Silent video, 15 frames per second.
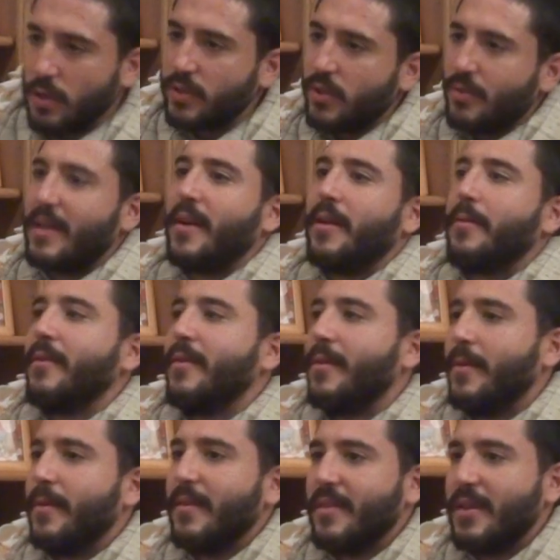also there.
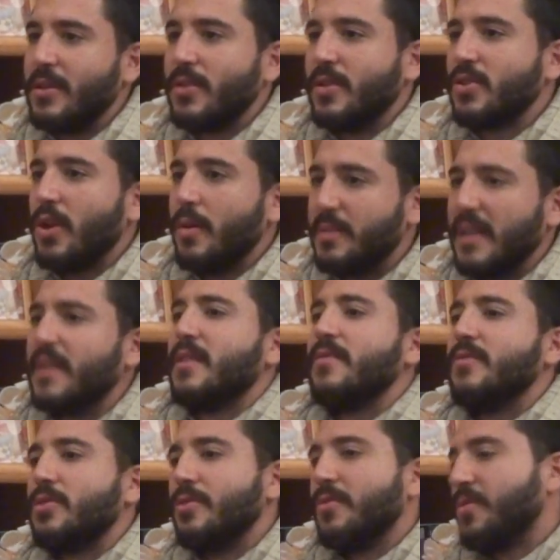There's also
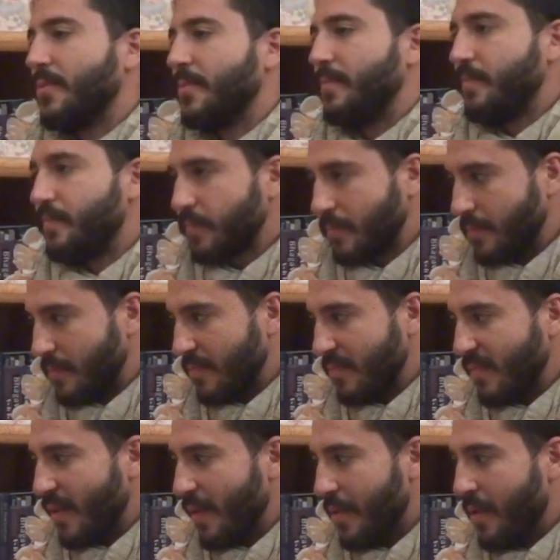objective truth.
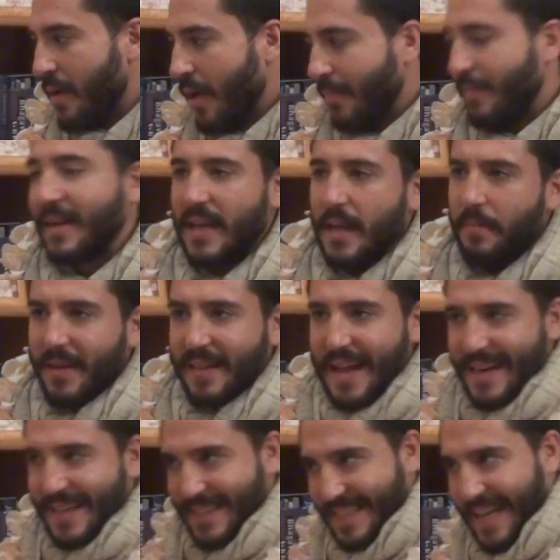But keeping
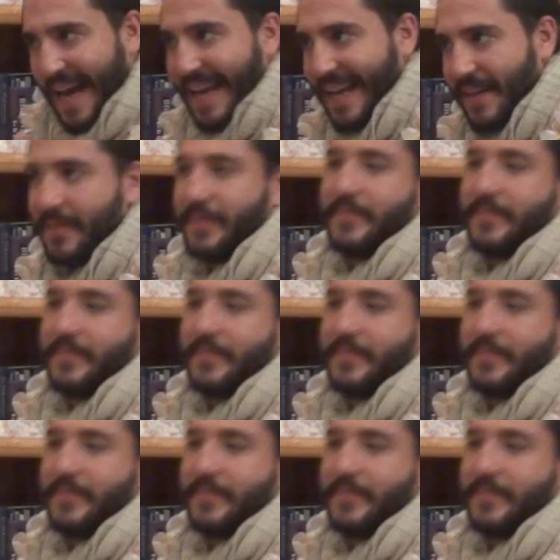that aside,